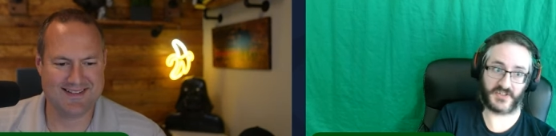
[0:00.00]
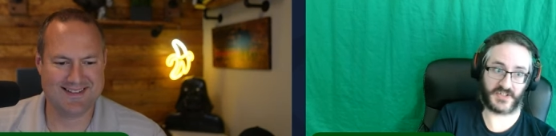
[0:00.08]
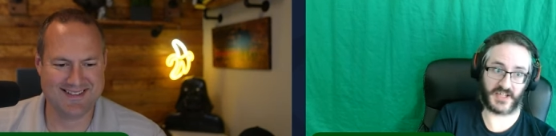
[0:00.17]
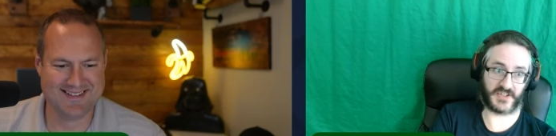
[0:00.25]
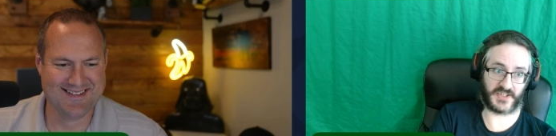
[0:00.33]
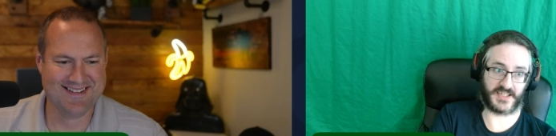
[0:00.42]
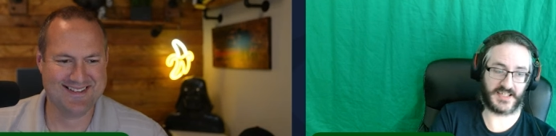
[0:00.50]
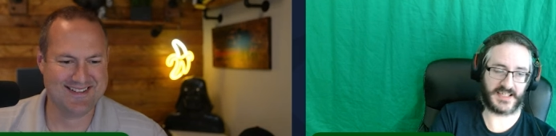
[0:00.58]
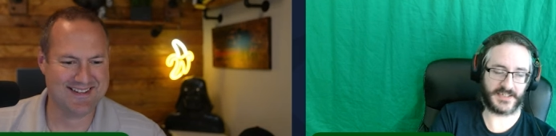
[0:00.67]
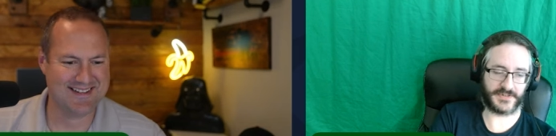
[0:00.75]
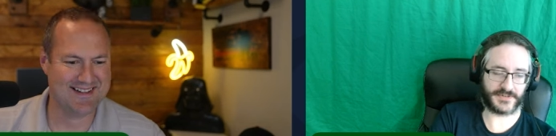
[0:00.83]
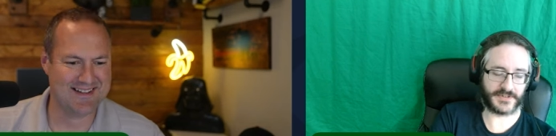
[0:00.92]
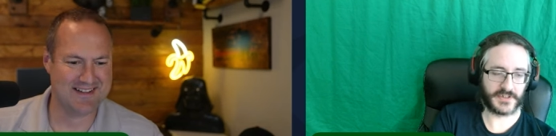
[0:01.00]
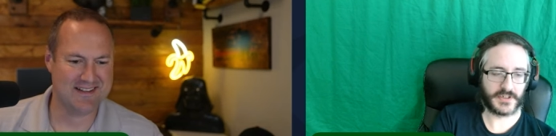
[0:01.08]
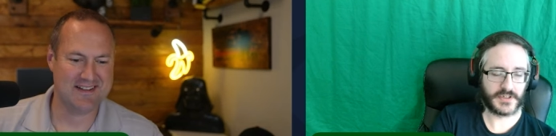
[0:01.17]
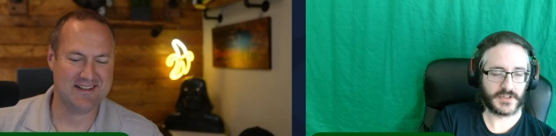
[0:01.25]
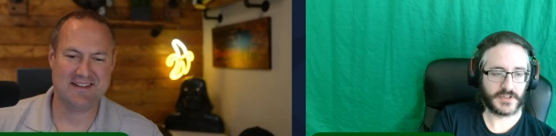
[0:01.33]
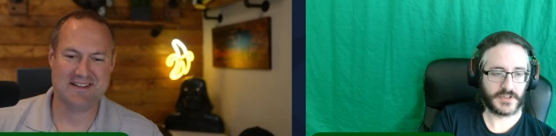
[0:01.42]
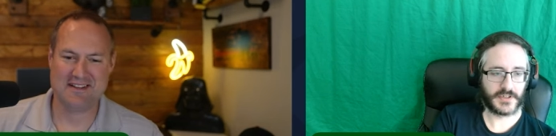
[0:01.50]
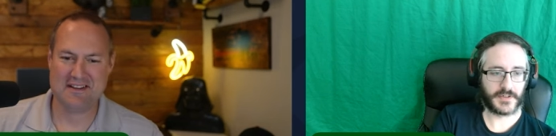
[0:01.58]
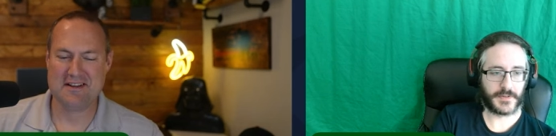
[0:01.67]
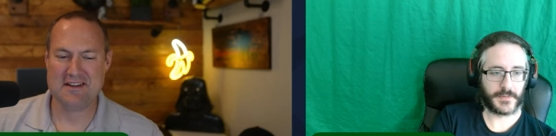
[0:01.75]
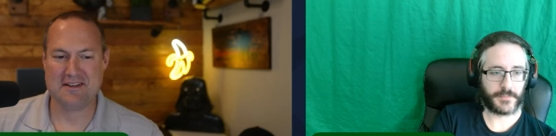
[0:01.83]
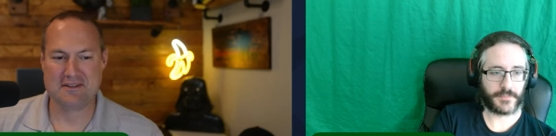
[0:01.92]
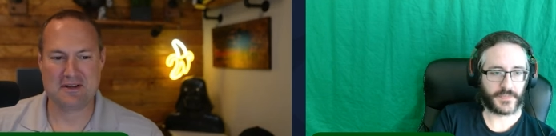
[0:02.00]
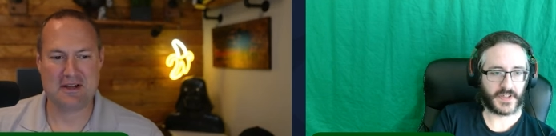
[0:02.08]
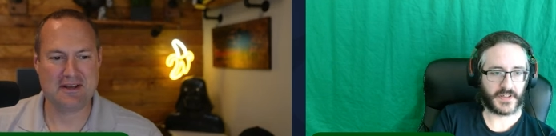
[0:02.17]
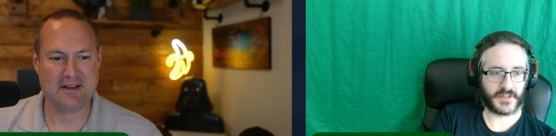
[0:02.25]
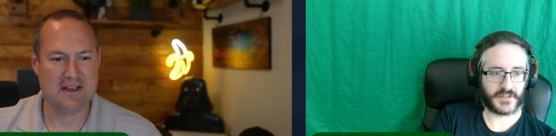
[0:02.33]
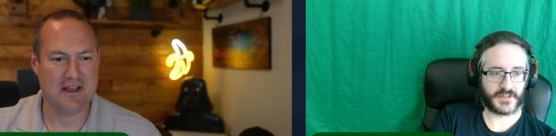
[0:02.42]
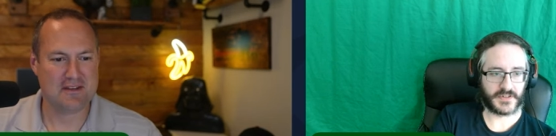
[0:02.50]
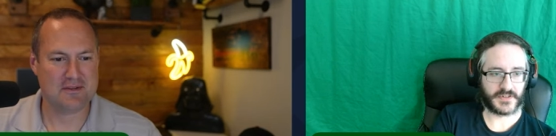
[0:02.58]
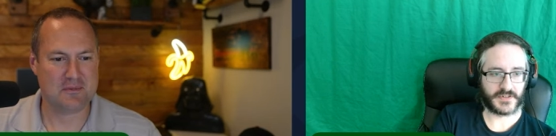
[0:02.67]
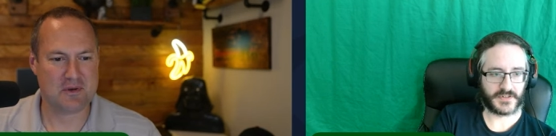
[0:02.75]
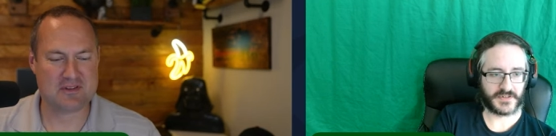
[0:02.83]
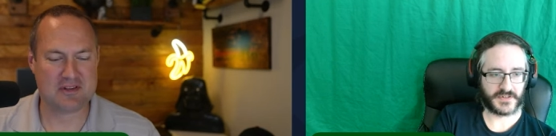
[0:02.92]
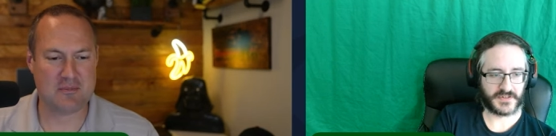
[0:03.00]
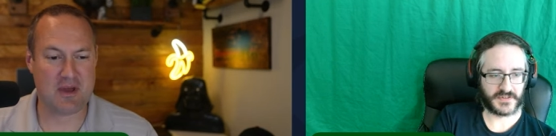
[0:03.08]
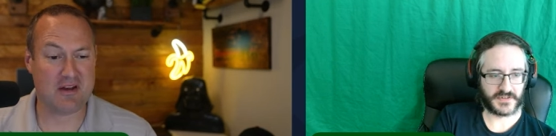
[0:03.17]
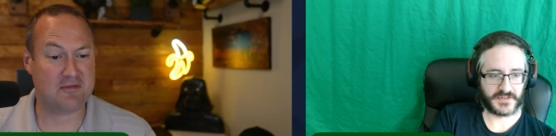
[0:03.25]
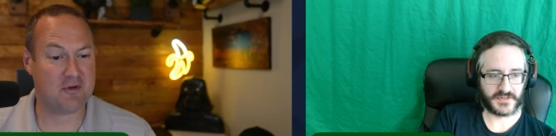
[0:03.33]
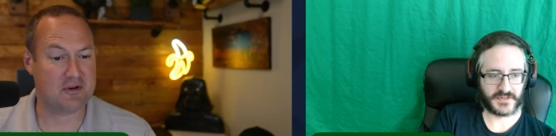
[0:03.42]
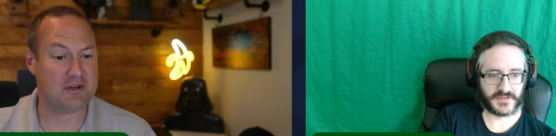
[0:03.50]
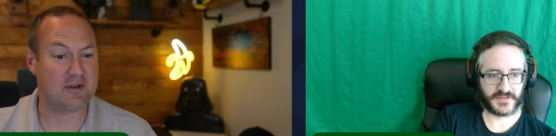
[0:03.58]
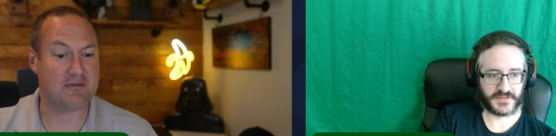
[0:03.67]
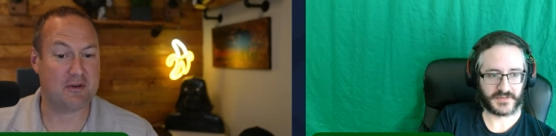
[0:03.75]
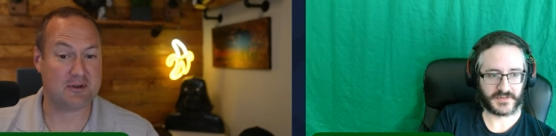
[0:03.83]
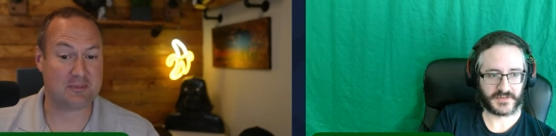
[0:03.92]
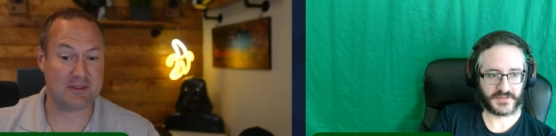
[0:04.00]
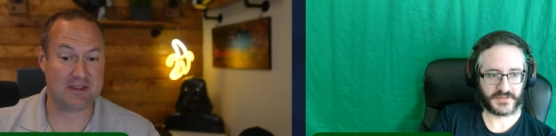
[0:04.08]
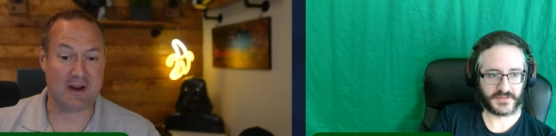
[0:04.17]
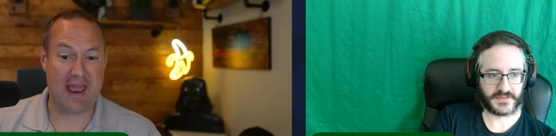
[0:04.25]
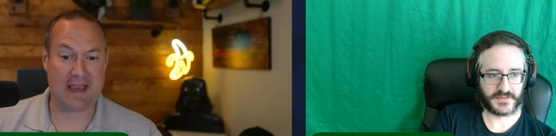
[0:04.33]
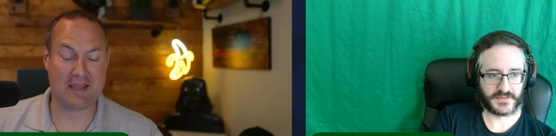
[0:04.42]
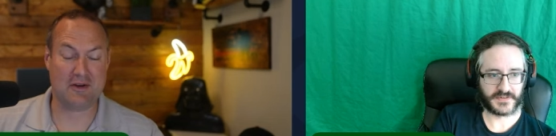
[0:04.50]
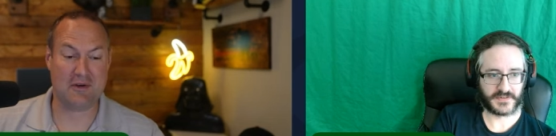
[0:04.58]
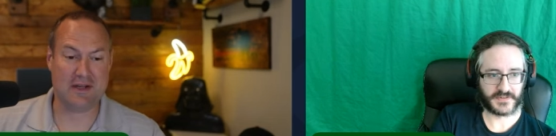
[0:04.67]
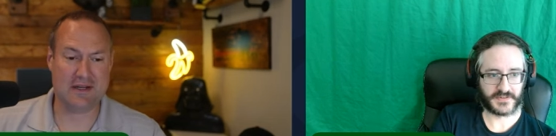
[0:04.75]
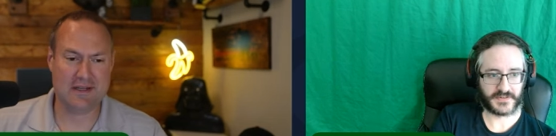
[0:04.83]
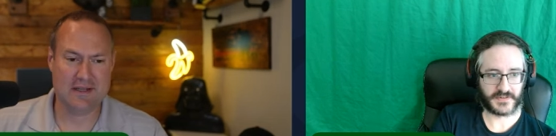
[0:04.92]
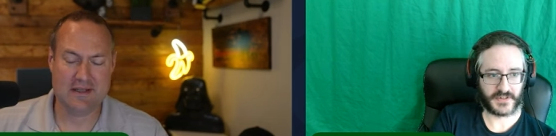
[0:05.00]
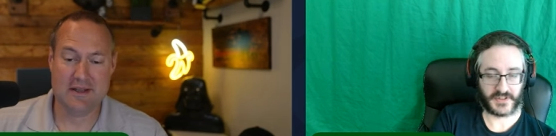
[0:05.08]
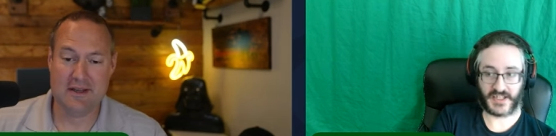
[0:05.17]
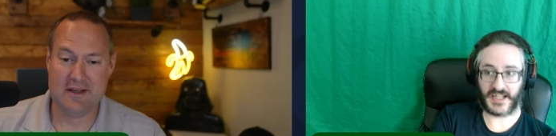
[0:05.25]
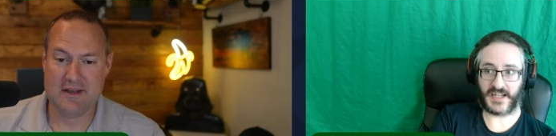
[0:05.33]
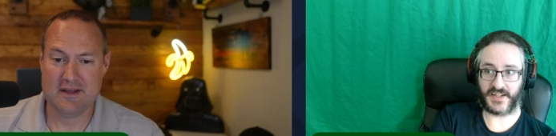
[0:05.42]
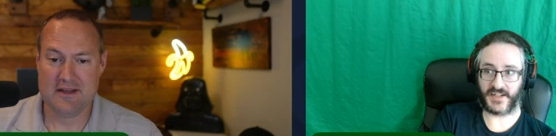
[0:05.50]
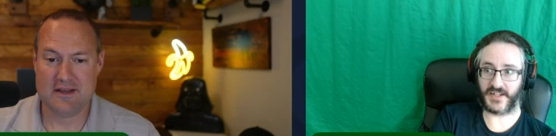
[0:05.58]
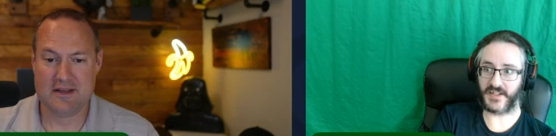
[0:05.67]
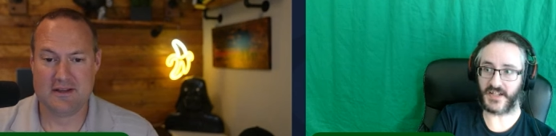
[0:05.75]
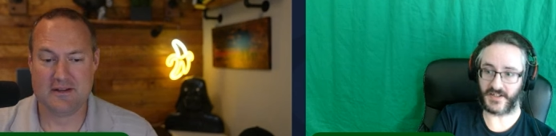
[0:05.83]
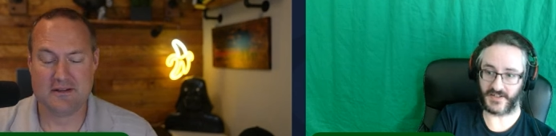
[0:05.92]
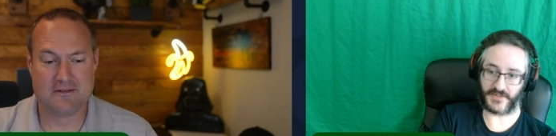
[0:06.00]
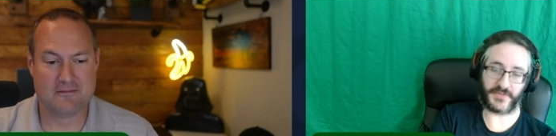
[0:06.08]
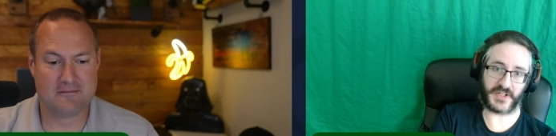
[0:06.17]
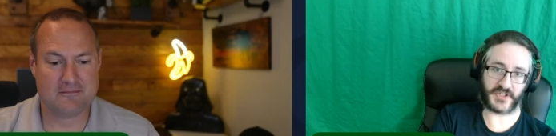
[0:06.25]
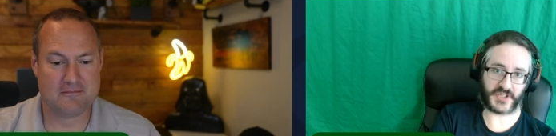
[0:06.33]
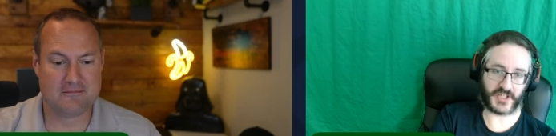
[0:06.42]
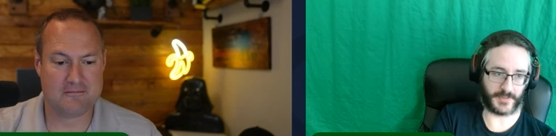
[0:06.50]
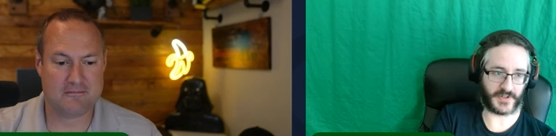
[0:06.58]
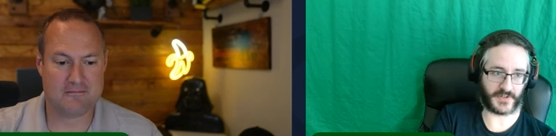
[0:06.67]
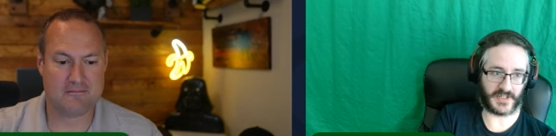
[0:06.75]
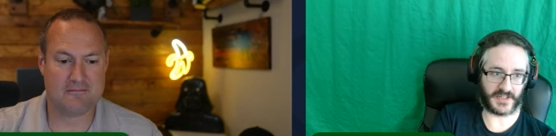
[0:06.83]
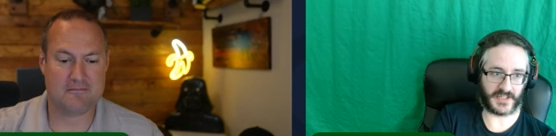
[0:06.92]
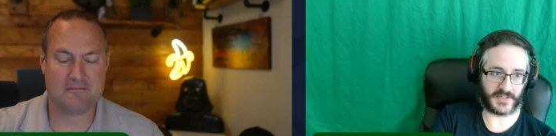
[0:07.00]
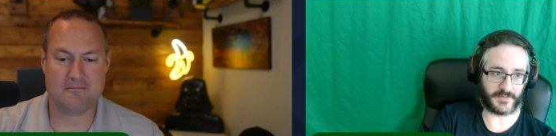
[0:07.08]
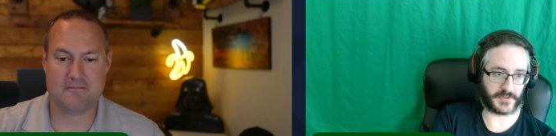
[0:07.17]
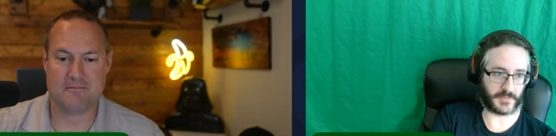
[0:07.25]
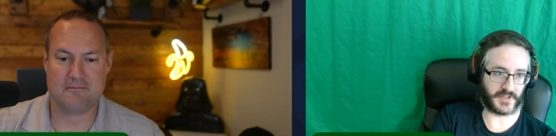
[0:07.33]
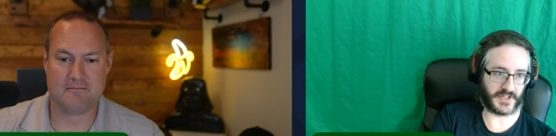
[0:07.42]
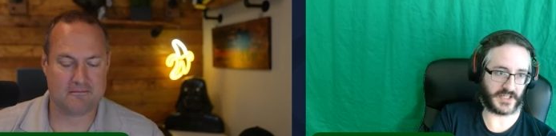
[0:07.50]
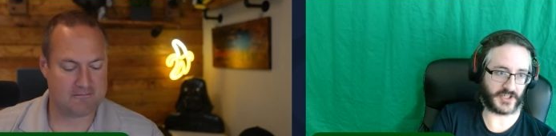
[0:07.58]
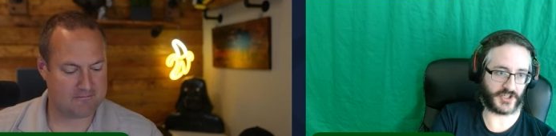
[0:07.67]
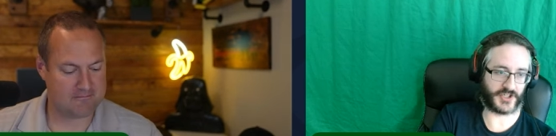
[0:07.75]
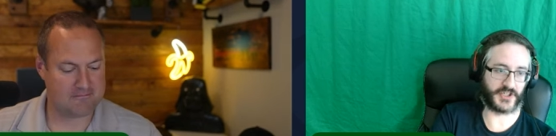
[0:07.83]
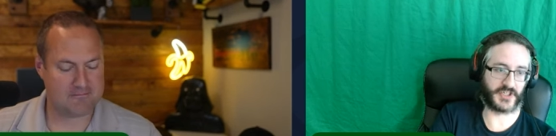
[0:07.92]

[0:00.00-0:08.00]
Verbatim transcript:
Speaker 1: stays alive.
Speaker 2: Some grisly metaphors here, folks, but they're accurate.
Speaker 1: Yeah, and then uh, the Fitch comes around, gives him another sh-